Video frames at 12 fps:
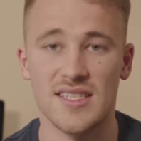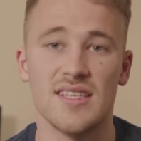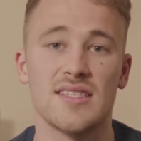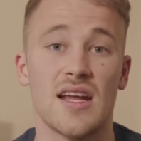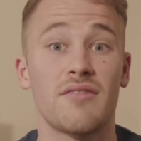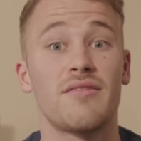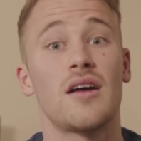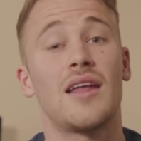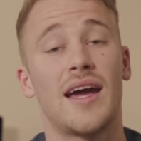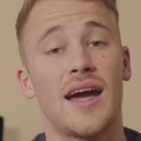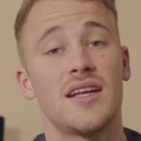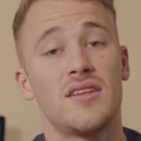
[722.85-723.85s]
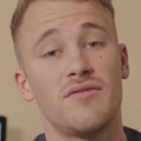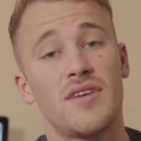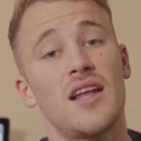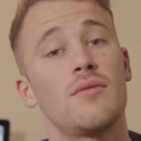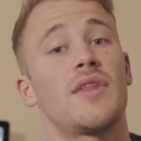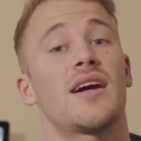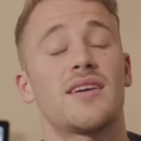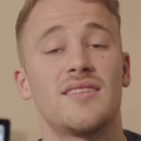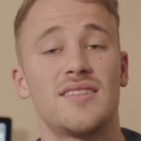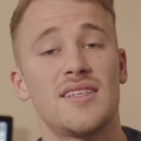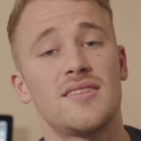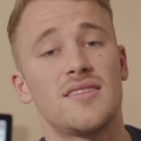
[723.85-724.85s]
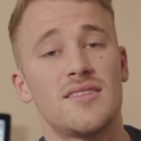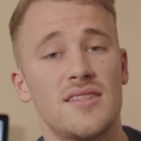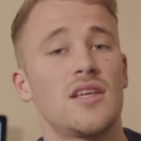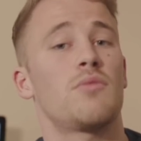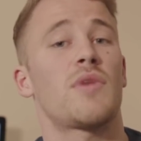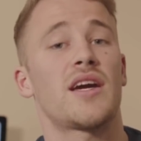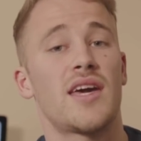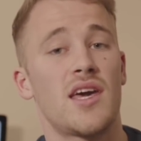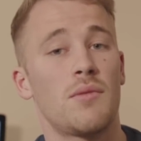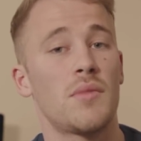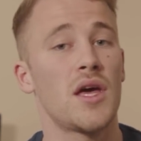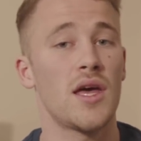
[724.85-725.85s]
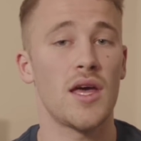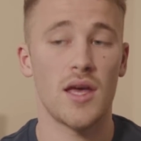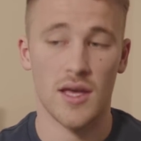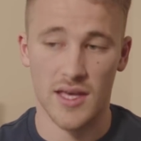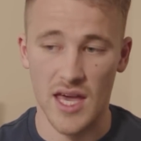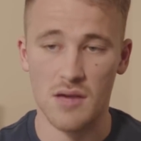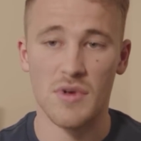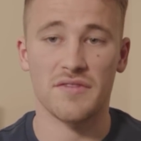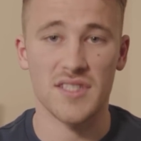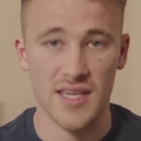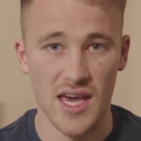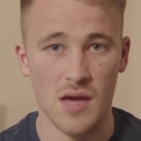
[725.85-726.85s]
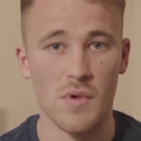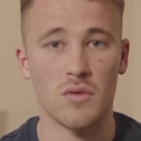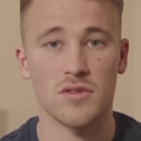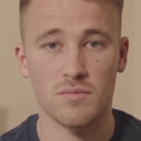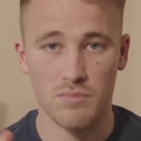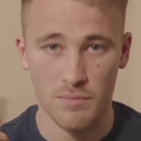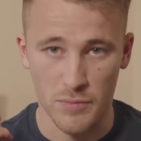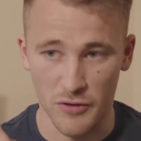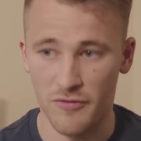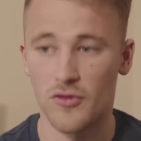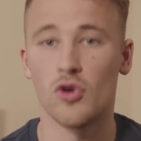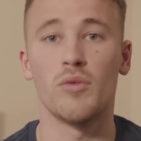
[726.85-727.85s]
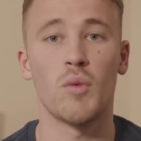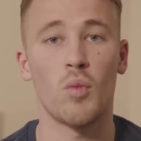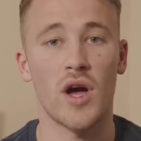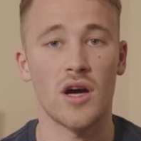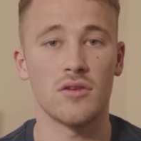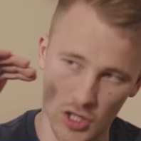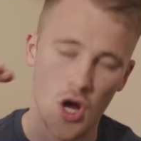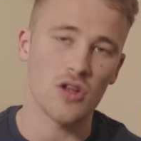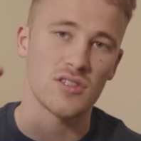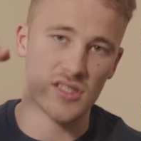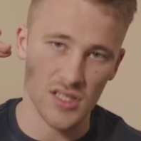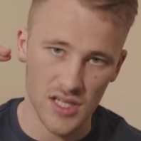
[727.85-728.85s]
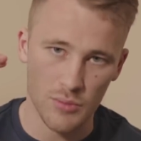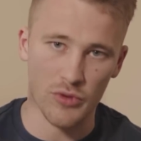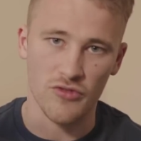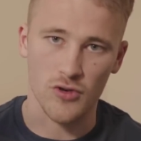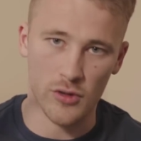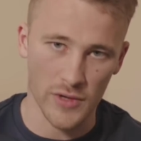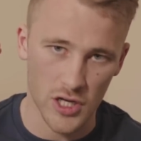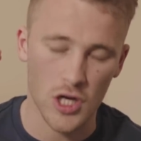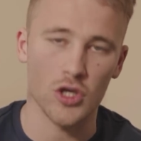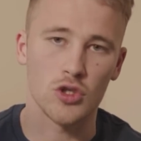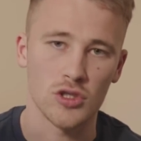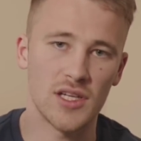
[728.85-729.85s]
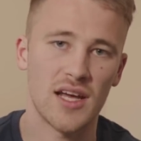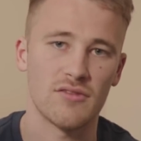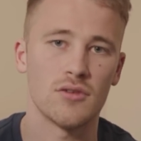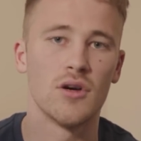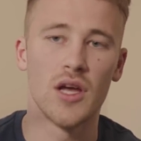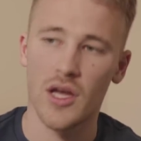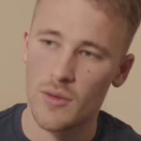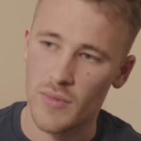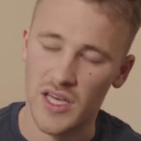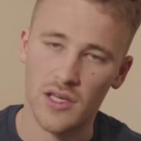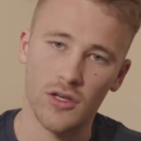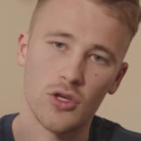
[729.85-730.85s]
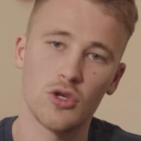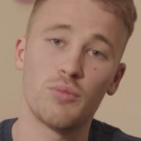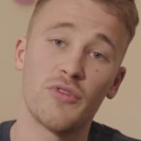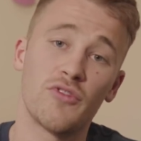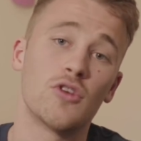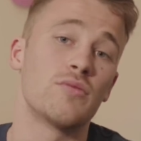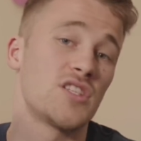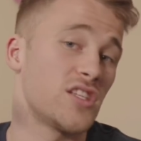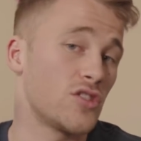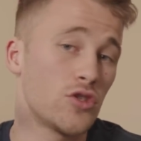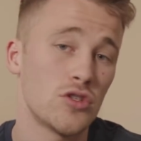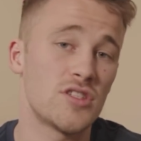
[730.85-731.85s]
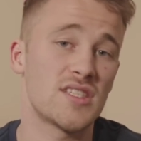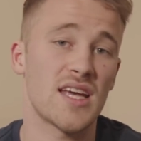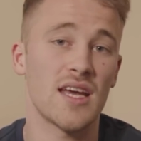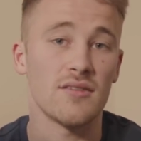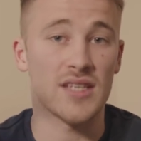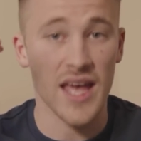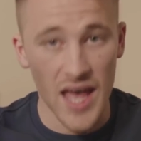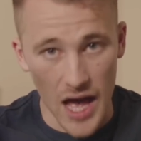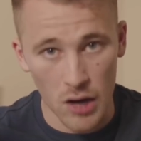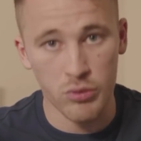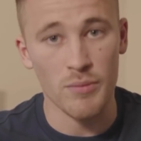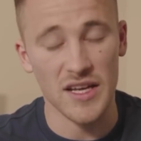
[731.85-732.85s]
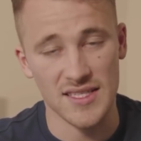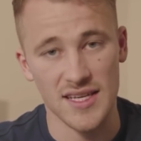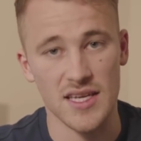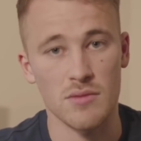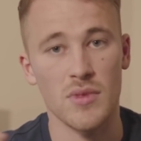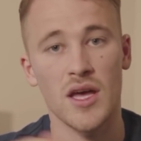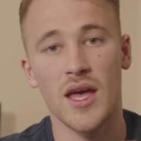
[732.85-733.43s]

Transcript: season I felt like I developed that consistency in my game. Game after game, I was performing well, constantly performing at a good level, making good performances, good saves, helping my team.